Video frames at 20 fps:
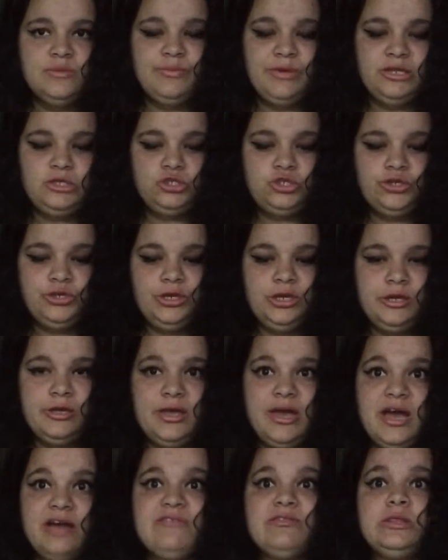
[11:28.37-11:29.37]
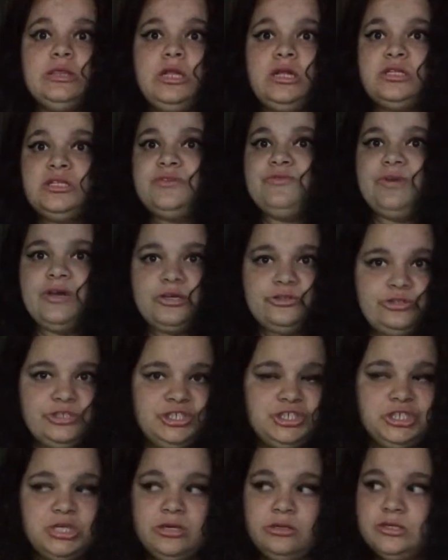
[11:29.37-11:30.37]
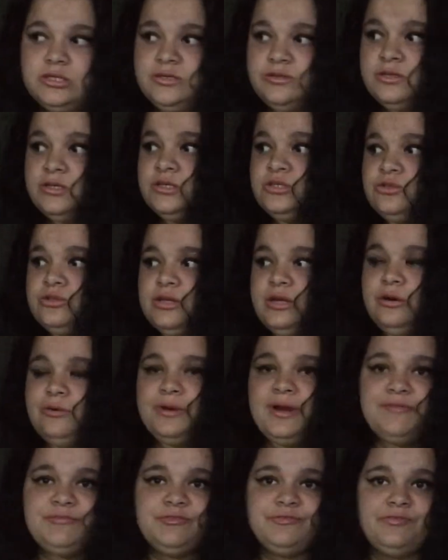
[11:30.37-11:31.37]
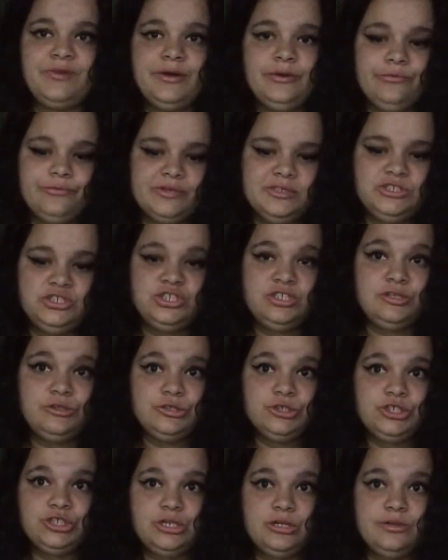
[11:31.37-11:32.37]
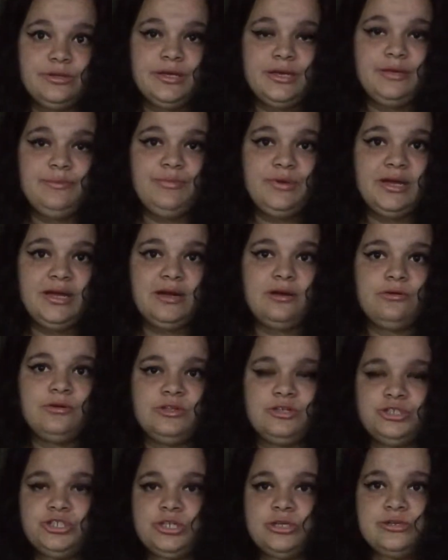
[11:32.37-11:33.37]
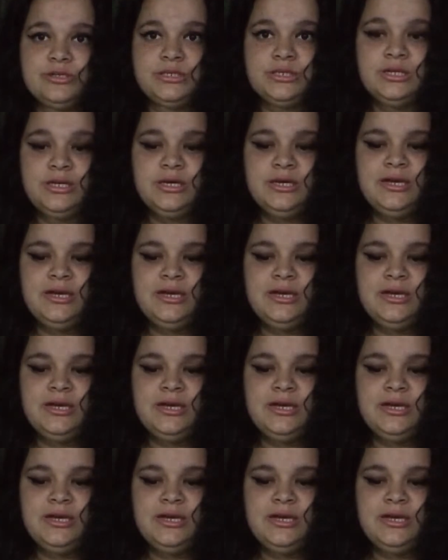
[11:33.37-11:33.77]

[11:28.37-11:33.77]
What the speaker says: make sure you have lots of extra shells so they don't have to fight over each other's shell. They can pick out other shells.